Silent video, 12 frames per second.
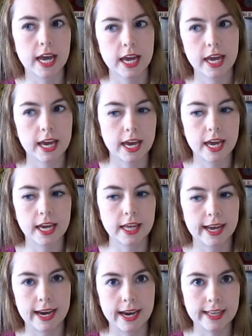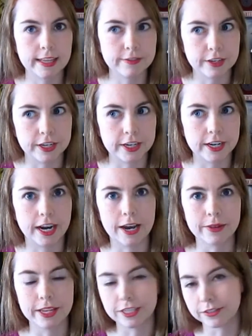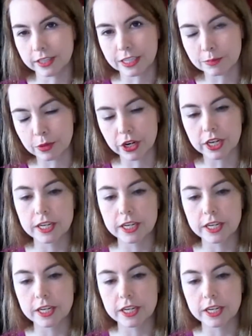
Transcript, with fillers: hey, I live here, I would like to read this book.